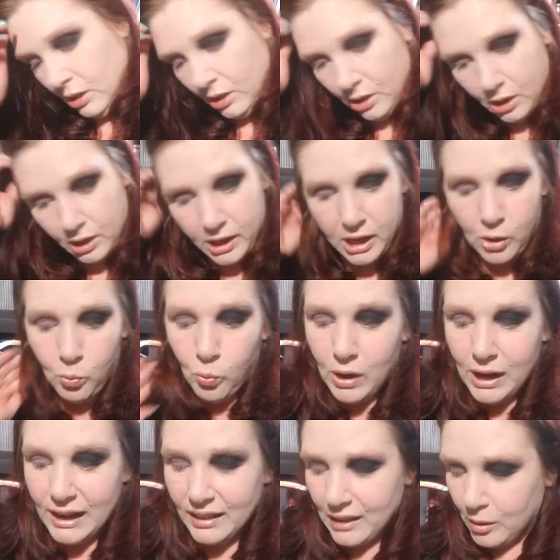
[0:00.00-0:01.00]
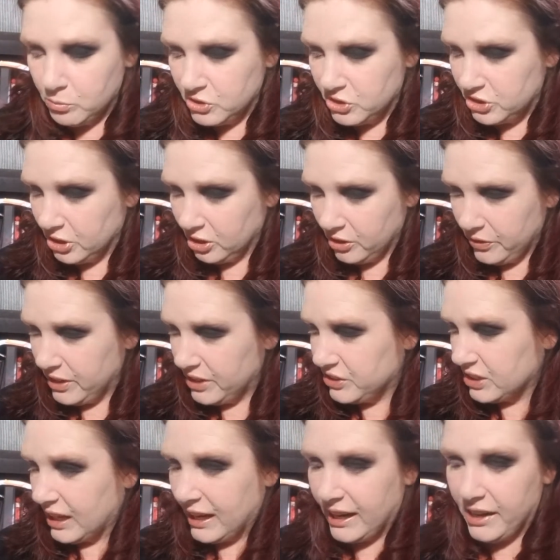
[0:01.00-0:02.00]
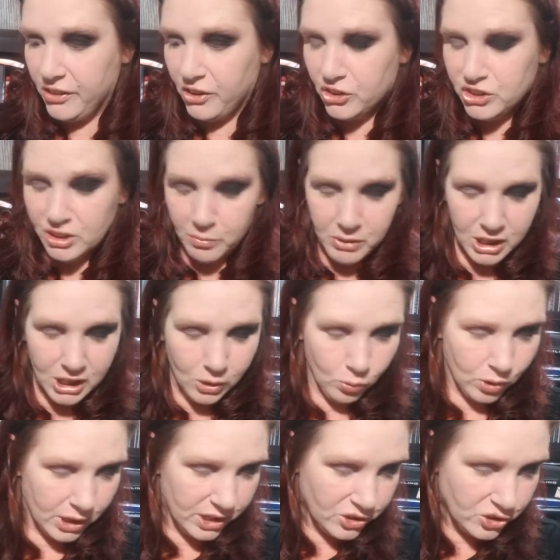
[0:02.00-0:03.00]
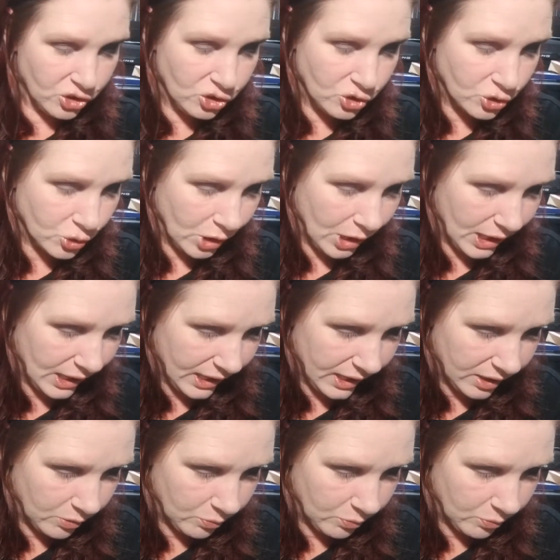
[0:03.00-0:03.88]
And while I'm still on this eye, there's something I wanted to try.